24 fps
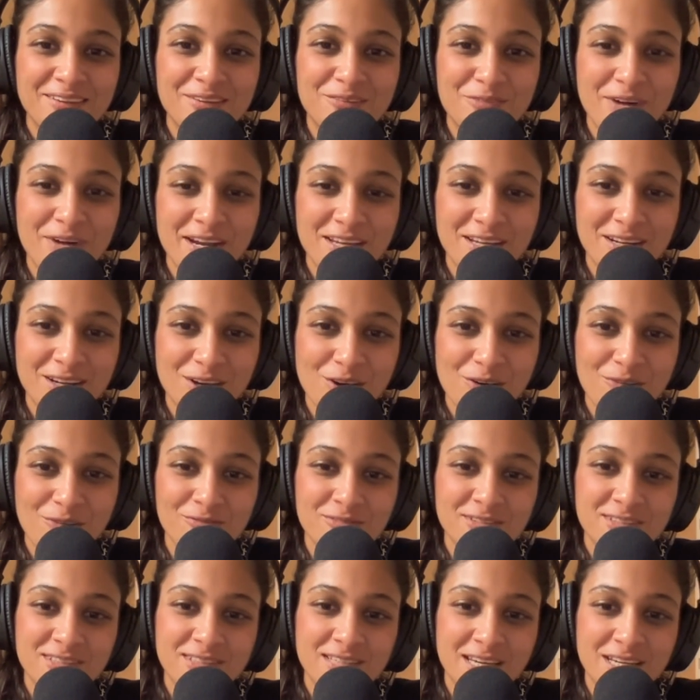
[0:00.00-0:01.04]
the regular
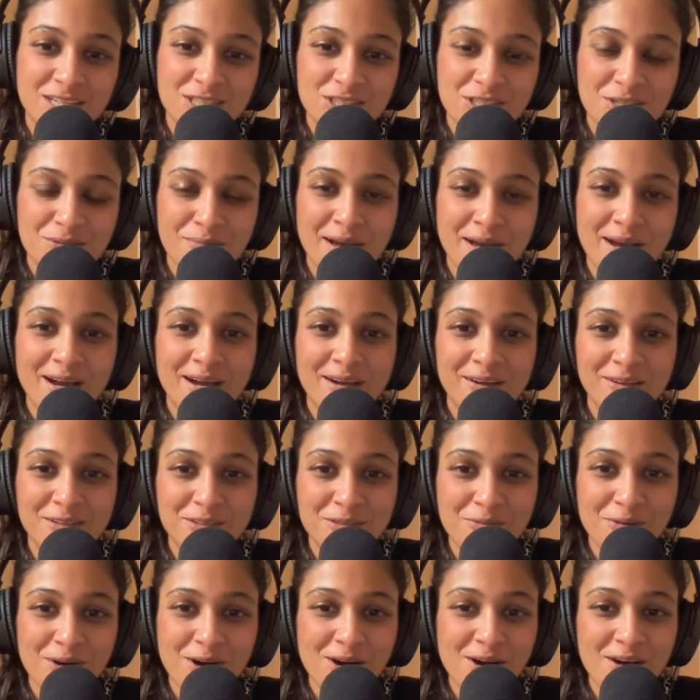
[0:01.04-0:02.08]
conversation about how
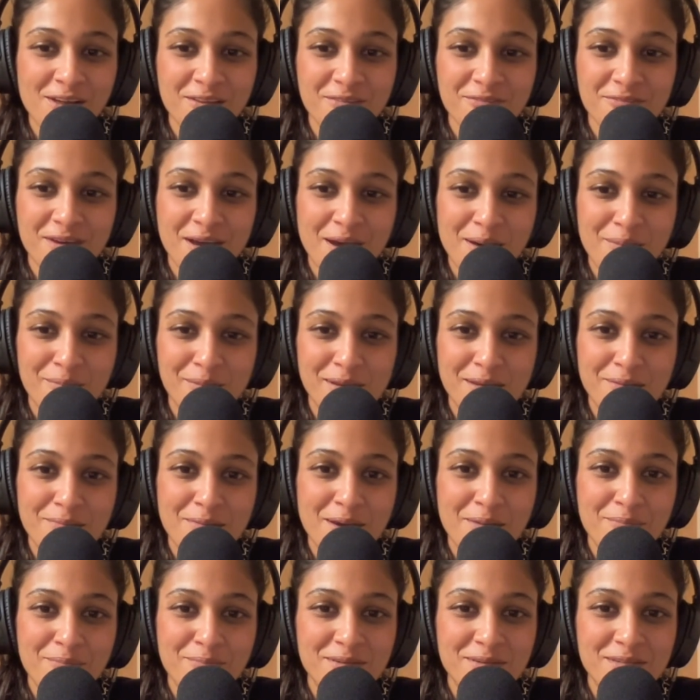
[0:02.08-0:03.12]
you are, the family
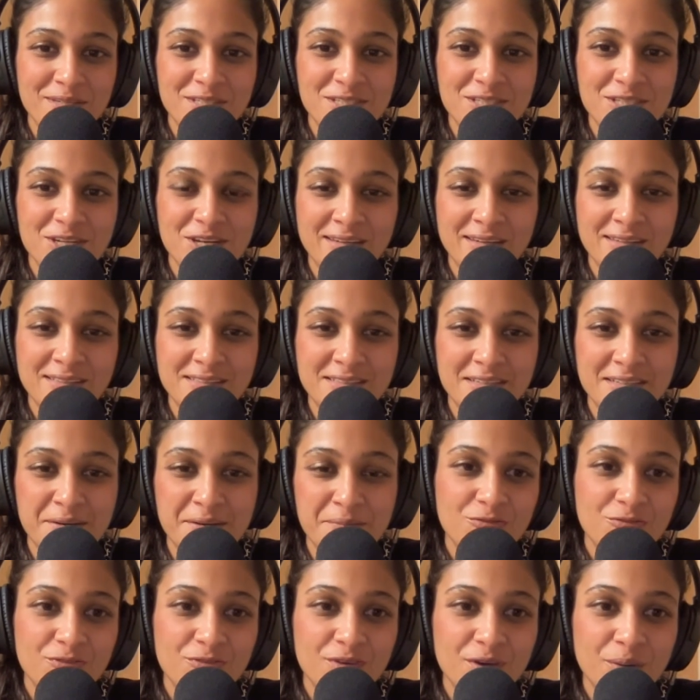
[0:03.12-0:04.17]
members, and
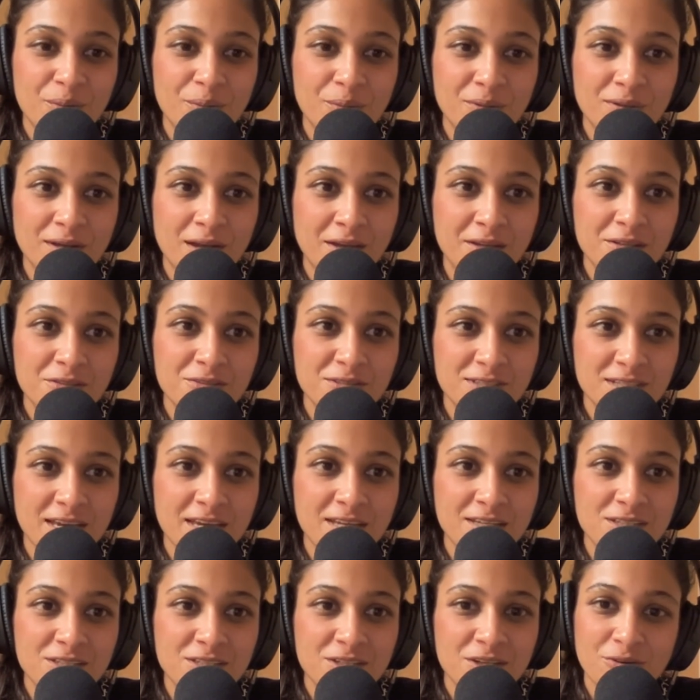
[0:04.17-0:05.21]
you feel, like you
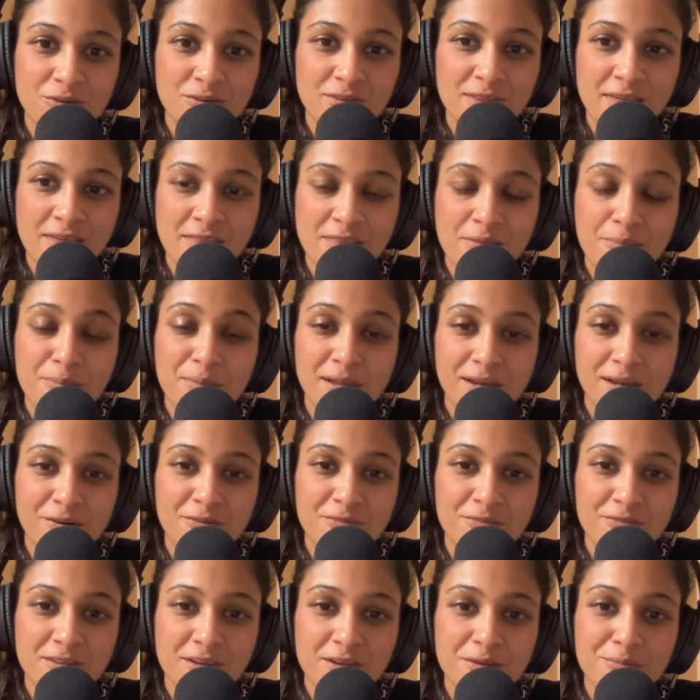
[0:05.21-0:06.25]
said, you're the
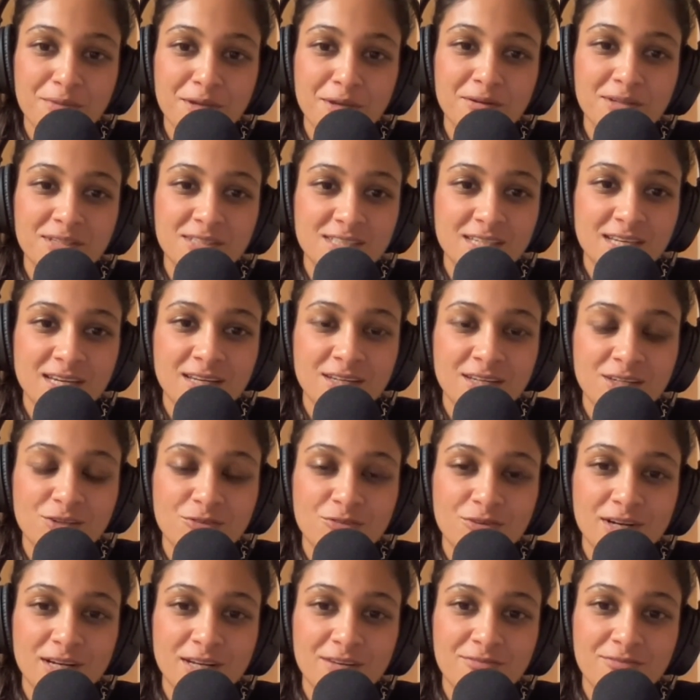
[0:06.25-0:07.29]
pillar of the community and
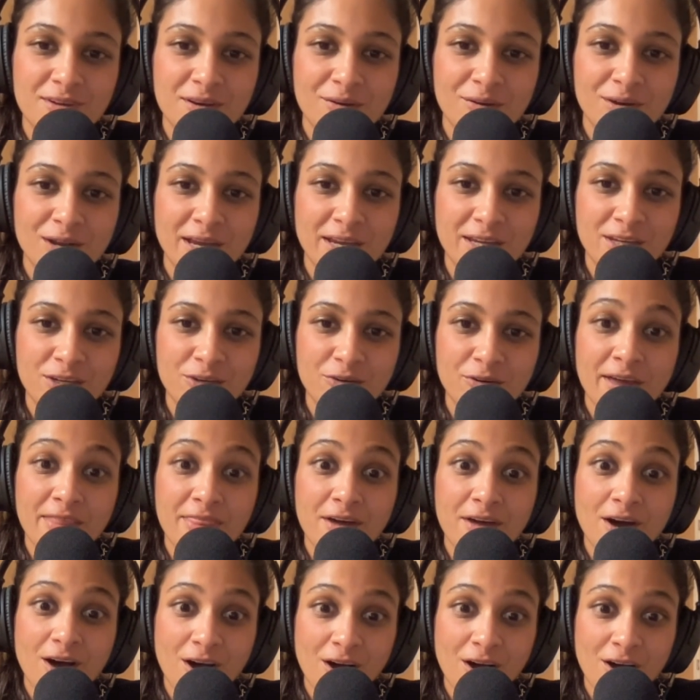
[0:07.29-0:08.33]
you really feel like you're
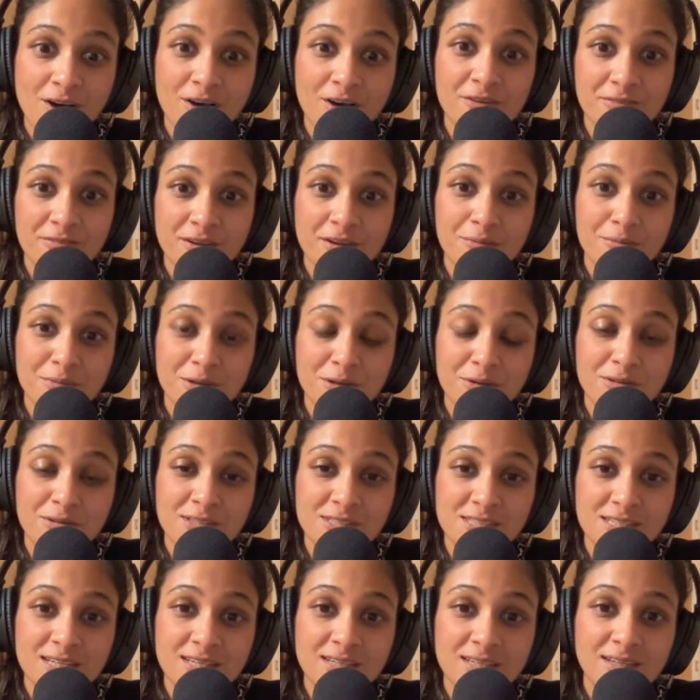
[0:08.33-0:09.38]
at the heart of the
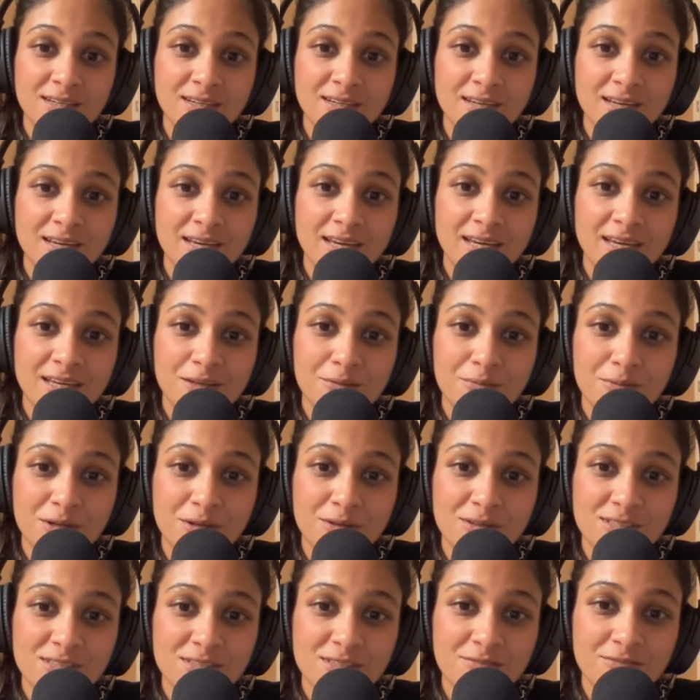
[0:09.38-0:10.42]
community in
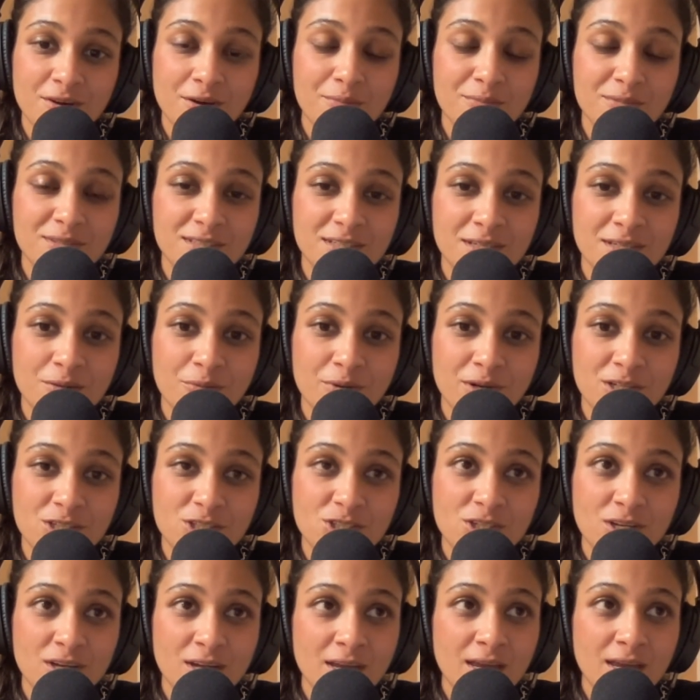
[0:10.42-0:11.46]
community pharmacy,
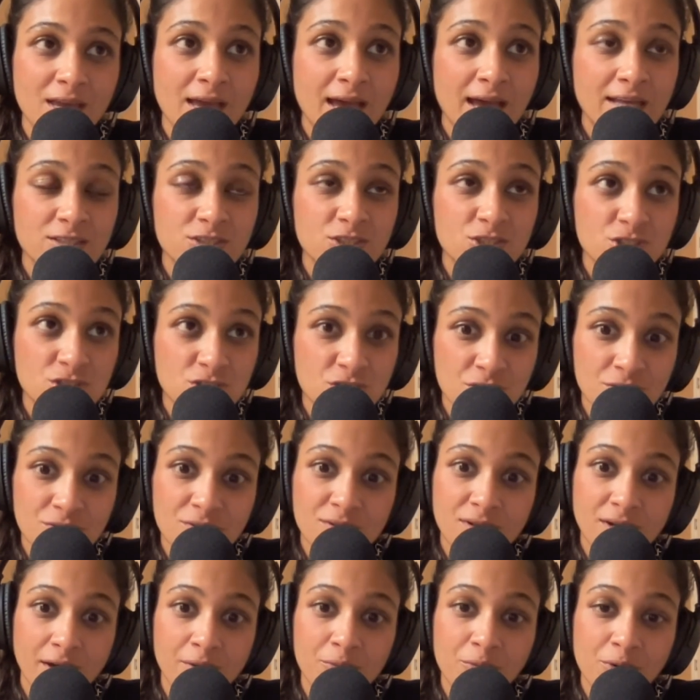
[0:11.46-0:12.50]
which as a
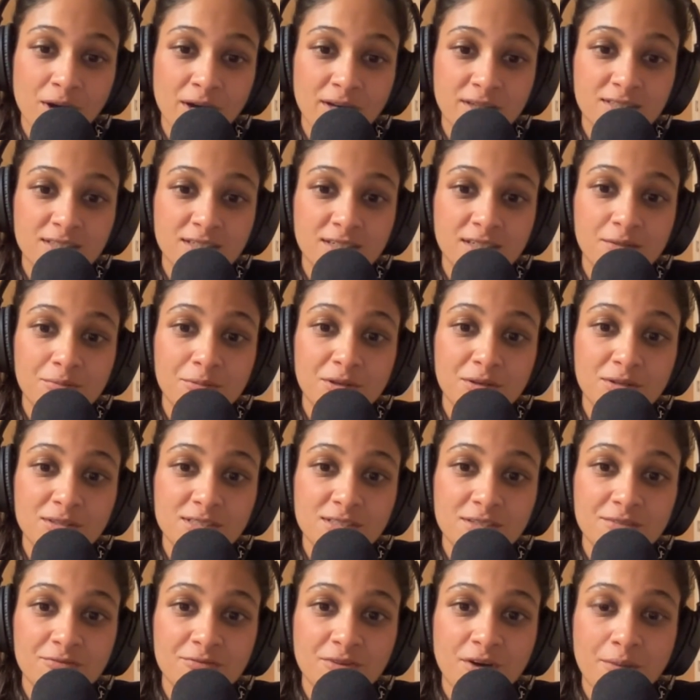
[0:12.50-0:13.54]
student, I worked in
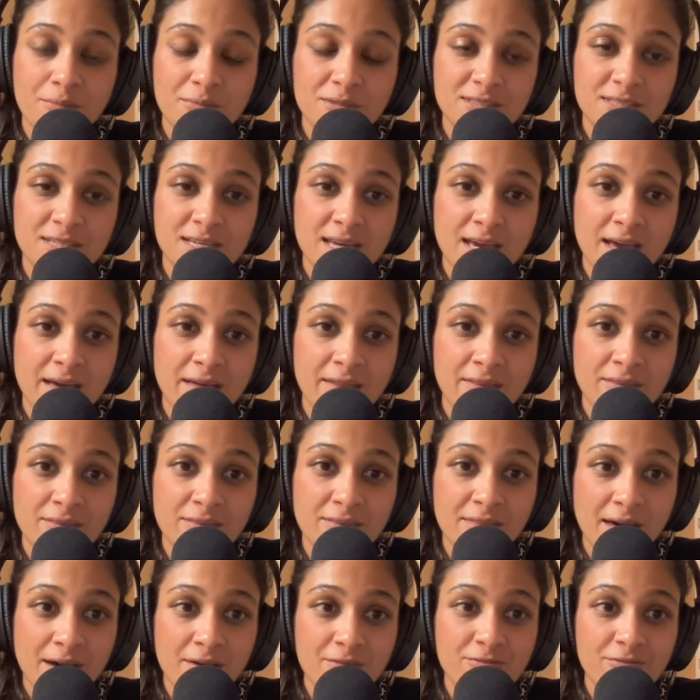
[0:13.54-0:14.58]
community pharmacy
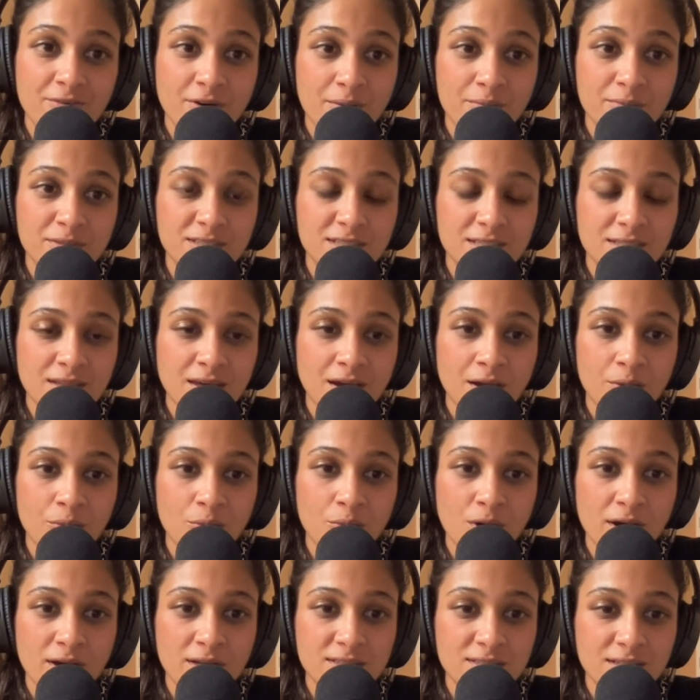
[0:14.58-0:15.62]
and that pharmacy that I
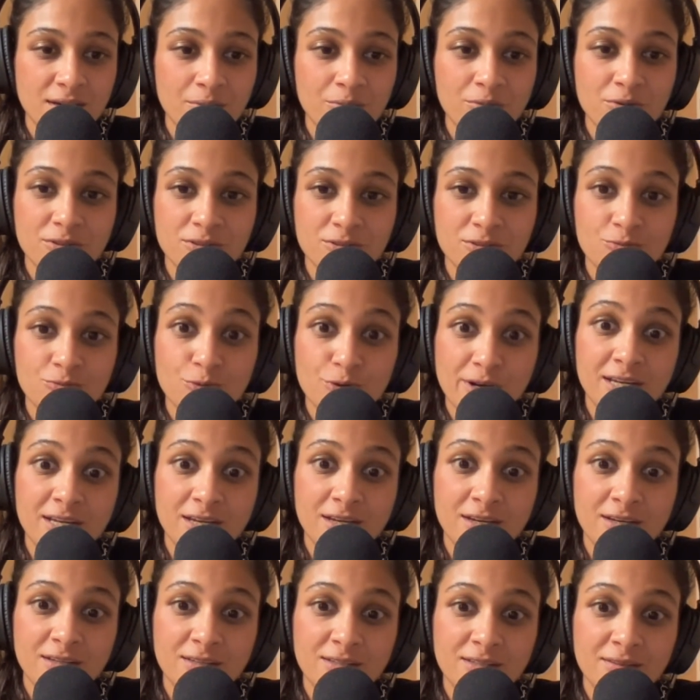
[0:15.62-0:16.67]
worked at was really
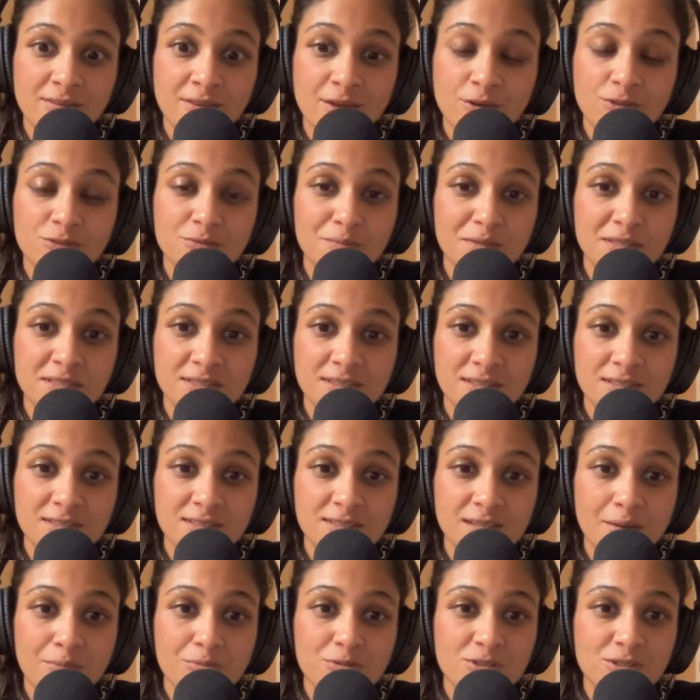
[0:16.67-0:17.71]
good. And those
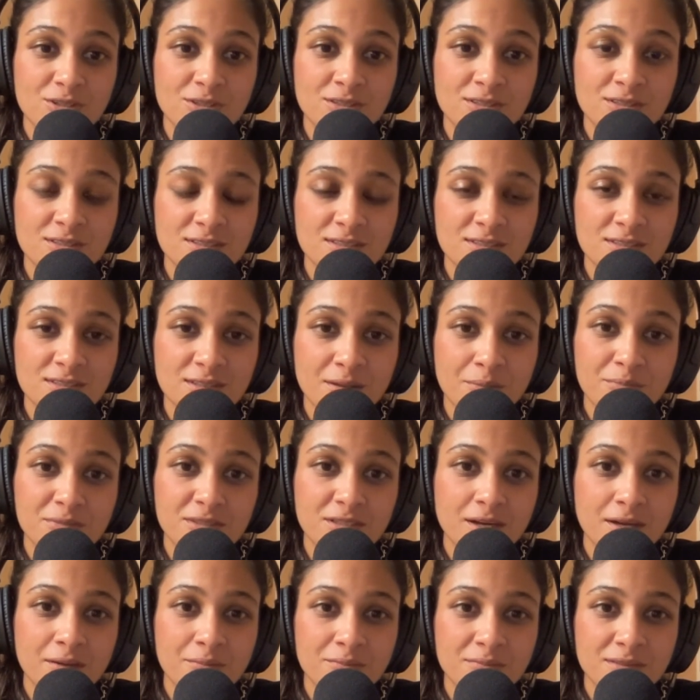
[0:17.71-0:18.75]
misconceptions are
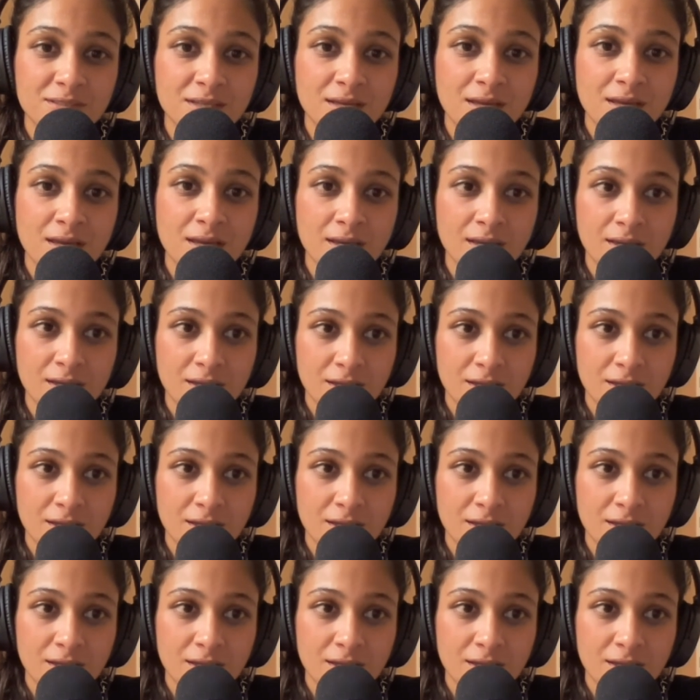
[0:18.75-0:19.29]
sometimes